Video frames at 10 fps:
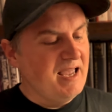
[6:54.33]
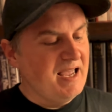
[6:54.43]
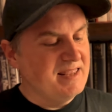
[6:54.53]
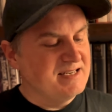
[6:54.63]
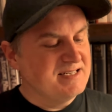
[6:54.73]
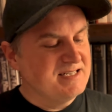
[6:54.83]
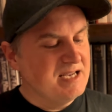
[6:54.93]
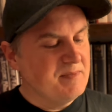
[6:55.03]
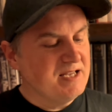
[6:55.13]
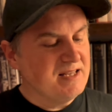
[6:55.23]
and the
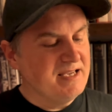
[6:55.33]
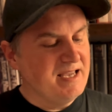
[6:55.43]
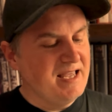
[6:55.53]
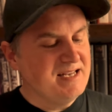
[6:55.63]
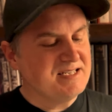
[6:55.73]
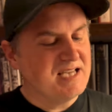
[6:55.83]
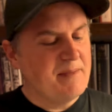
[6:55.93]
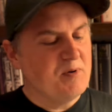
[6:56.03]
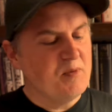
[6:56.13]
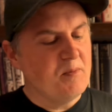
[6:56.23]
seemingly
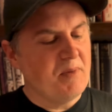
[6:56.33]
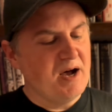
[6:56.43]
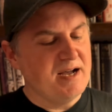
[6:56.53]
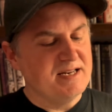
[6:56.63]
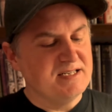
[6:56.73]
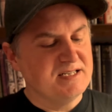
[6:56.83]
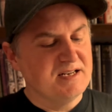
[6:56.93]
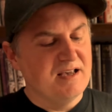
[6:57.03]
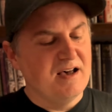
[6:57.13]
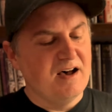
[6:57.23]
inescapable bonds
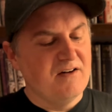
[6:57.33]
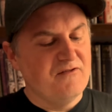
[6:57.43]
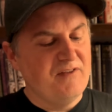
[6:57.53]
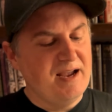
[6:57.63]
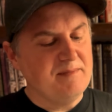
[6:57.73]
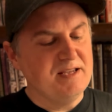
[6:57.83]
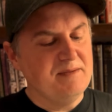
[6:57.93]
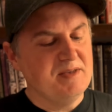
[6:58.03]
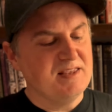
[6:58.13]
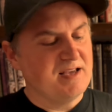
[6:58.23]
of family
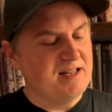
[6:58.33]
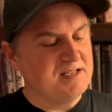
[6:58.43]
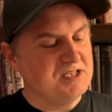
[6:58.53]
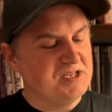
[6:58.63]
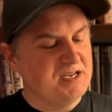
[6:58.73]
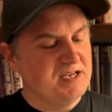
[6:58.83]
mythology.